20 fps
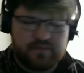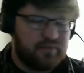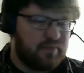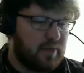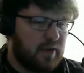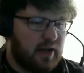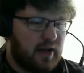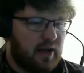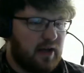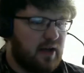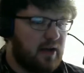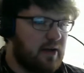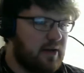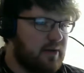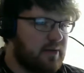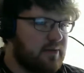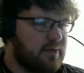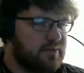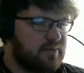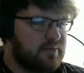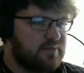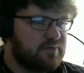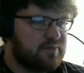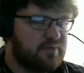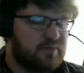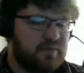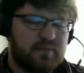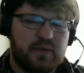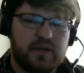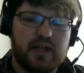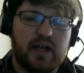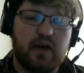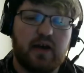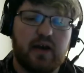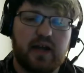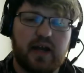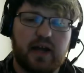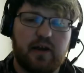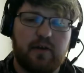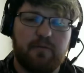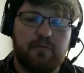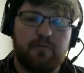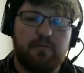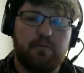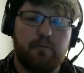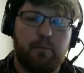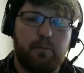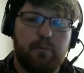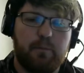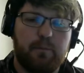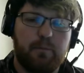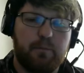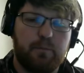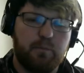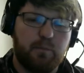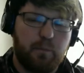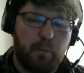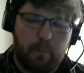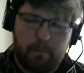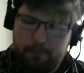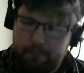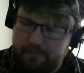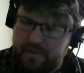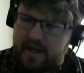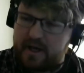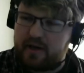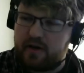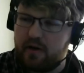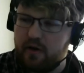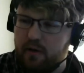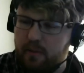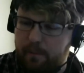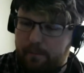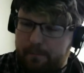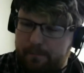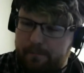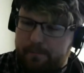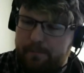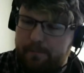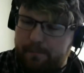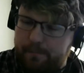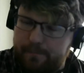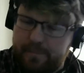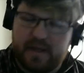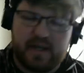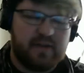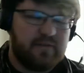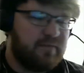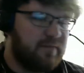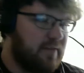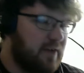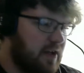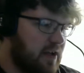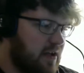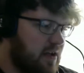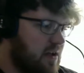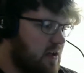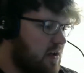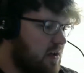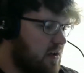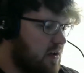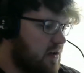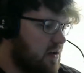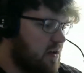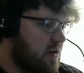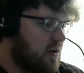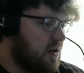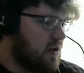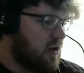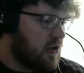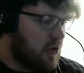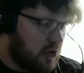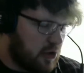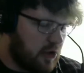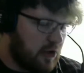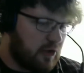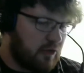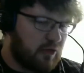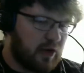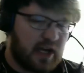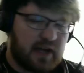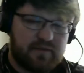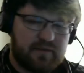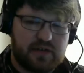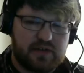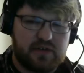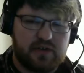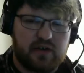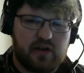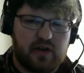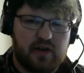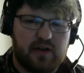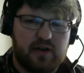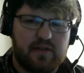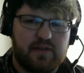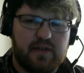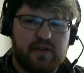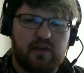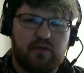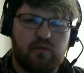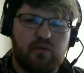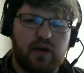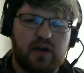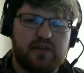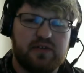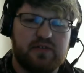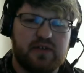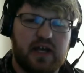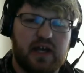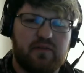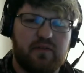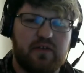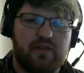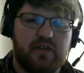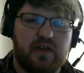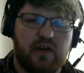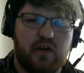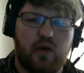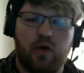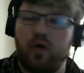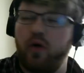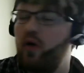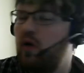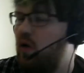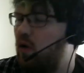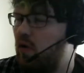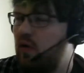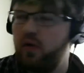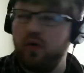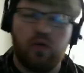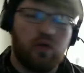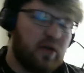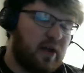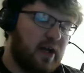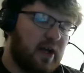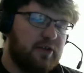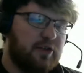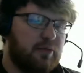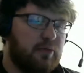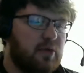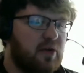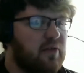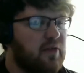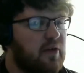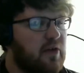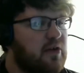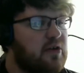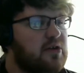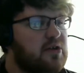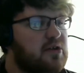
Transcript: But now I got a big old beefy good graphics card that runs everything a whole lot smoother.